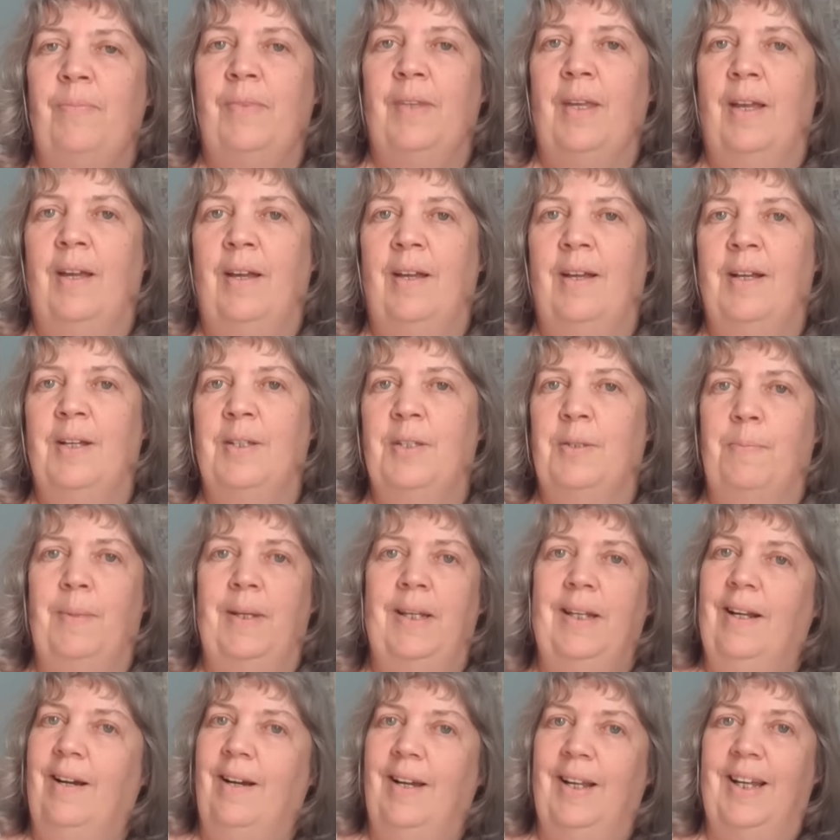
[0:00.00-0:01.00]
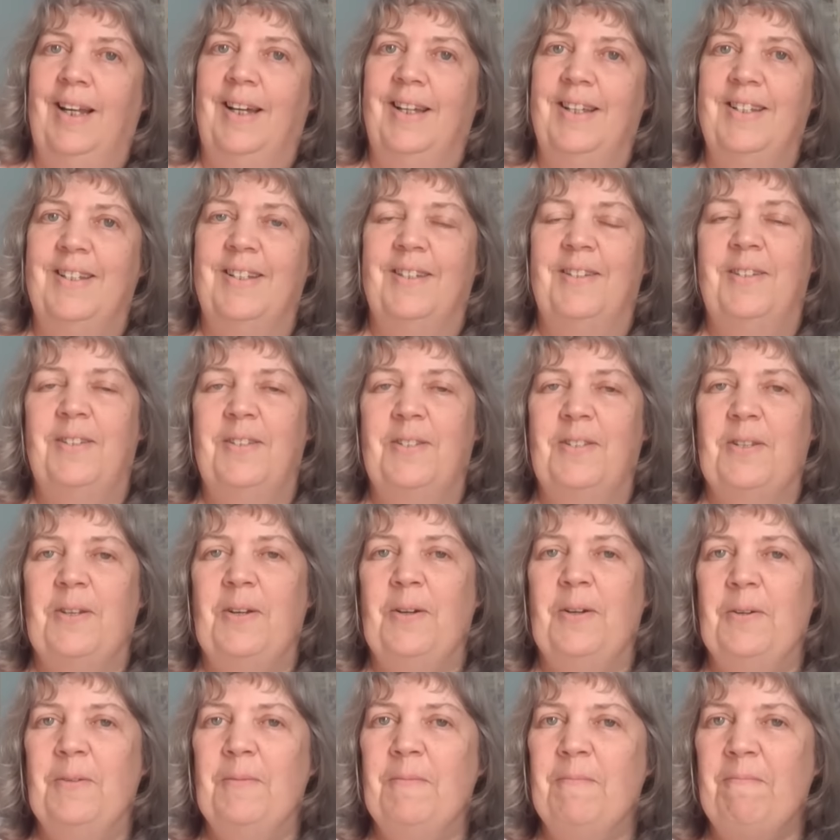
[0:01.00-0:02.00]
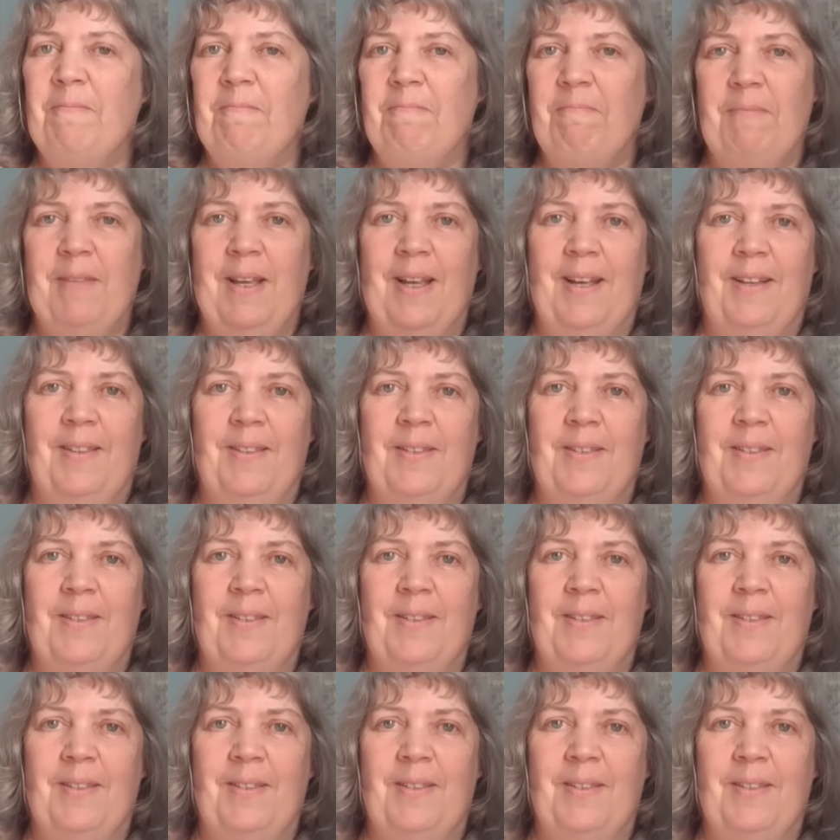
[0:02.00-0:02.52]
has been highlighted. So yeah,